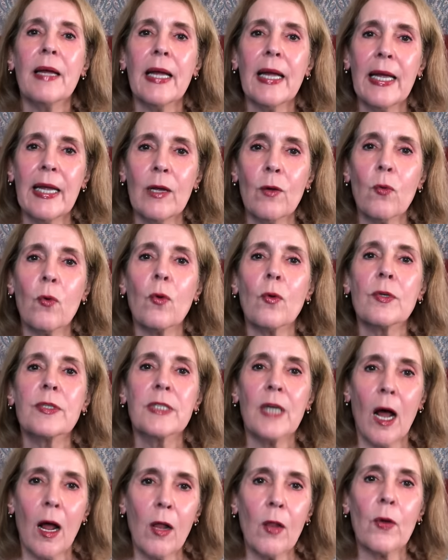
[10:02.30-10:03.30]
equal
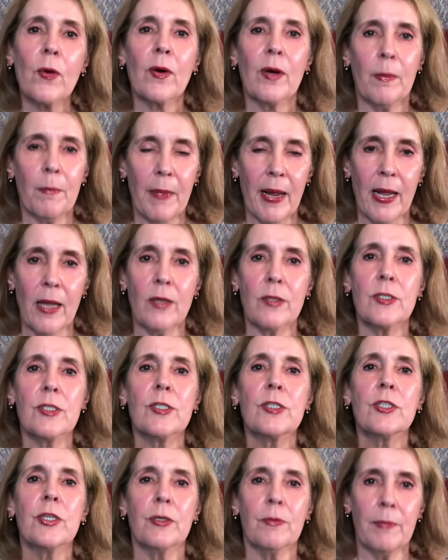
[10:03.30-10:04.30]
dollar amounts
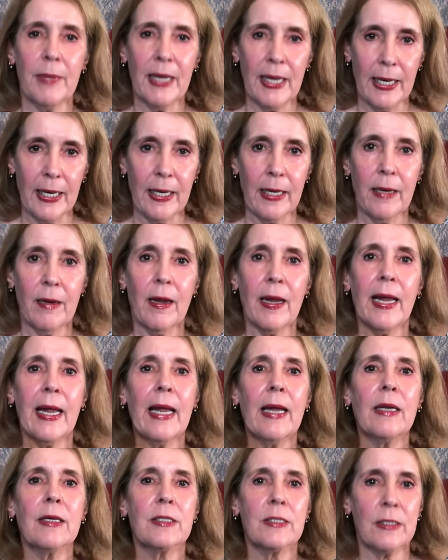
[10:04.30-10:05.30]
to me
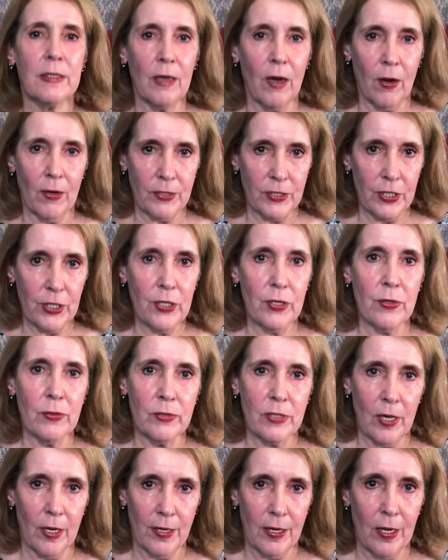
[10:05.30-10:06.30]
uh, to use
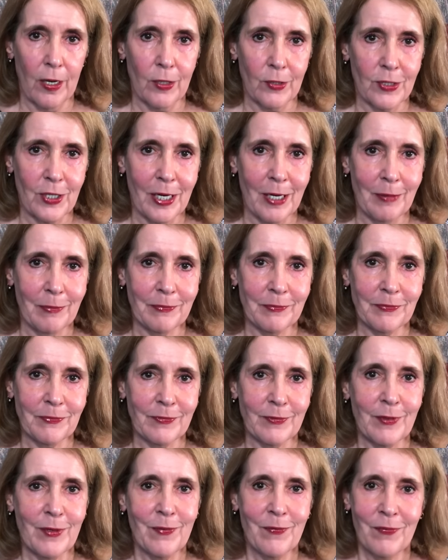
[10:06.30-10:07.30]
on Ulta.
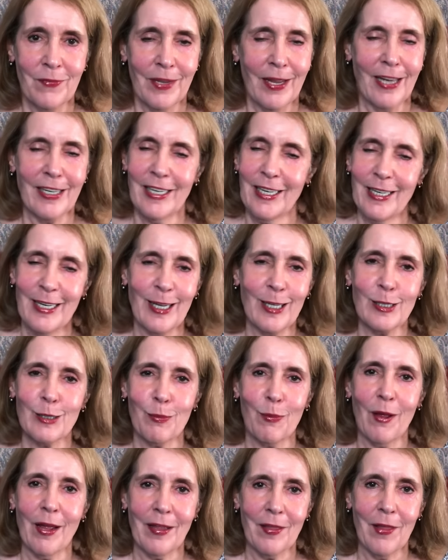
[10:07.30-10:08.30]
I didn't
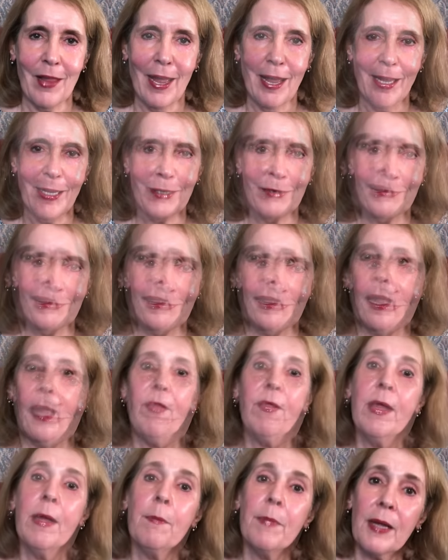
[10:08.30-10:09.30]
explain that. And
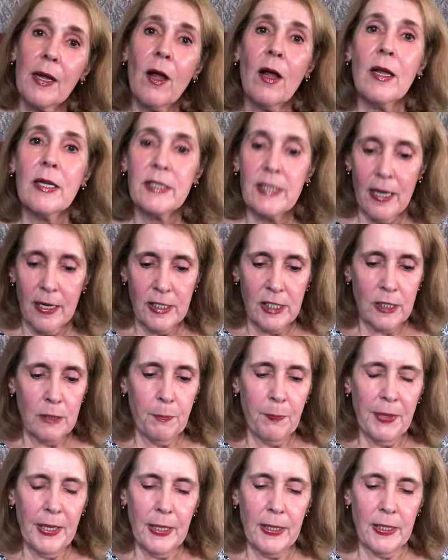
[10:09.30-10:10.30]
then because I
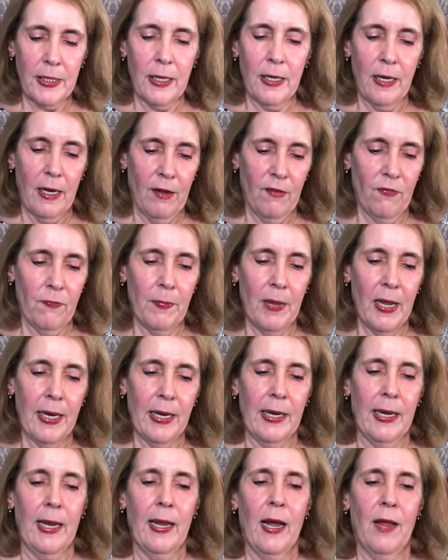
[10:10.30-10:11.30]
spent enough
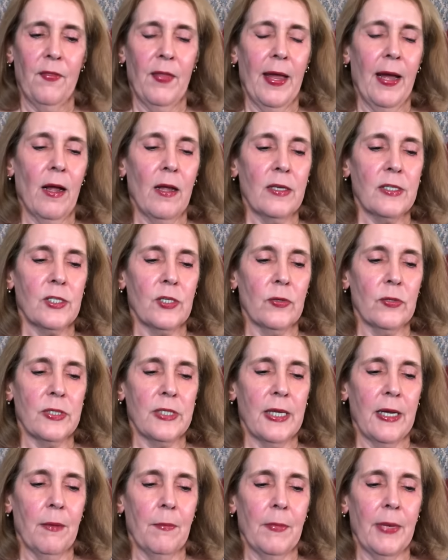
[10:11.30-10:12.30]
money, they also
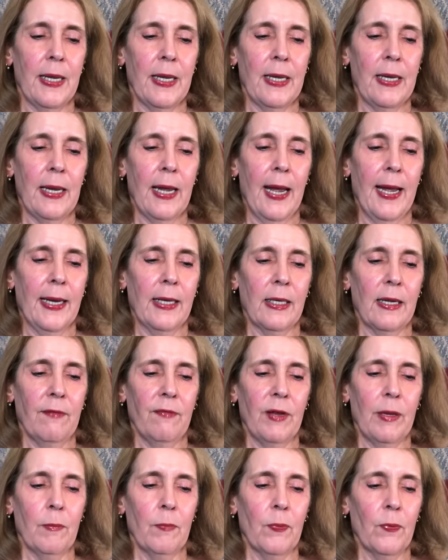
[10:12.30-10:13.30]
sent me a
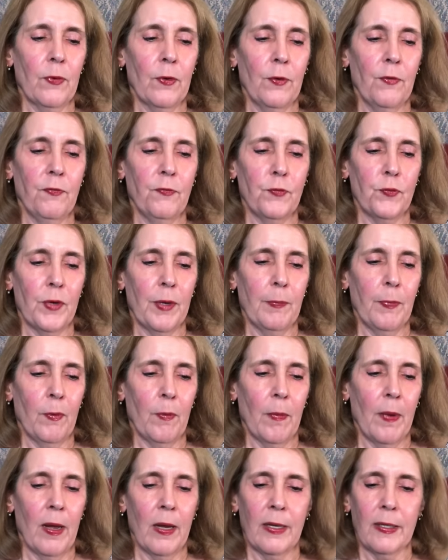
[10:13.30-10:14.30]
Living Proof Triple
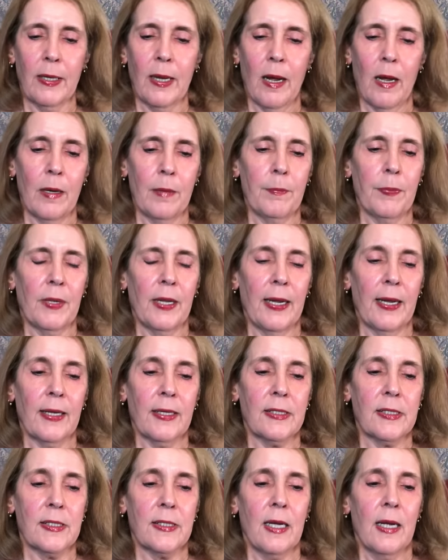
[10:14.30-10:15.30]
Bond
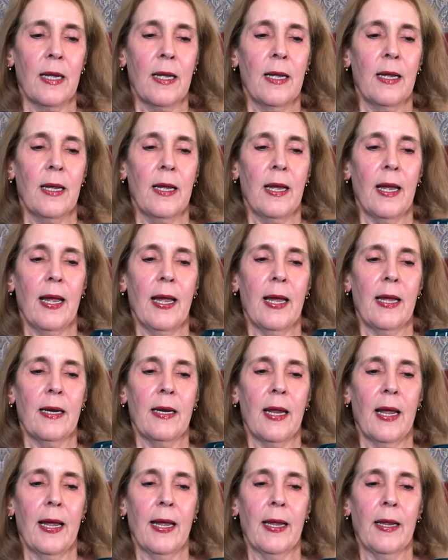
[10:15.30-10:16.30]
Complex and
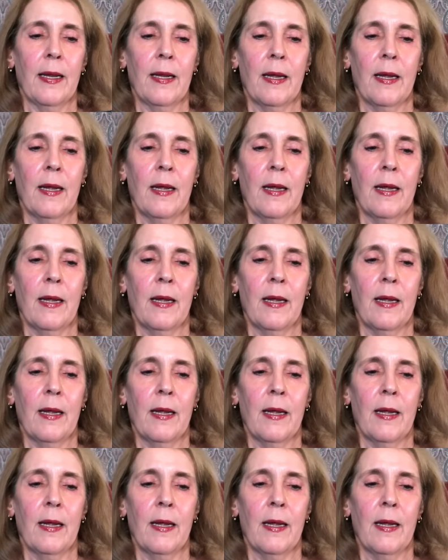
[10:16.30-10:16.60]
a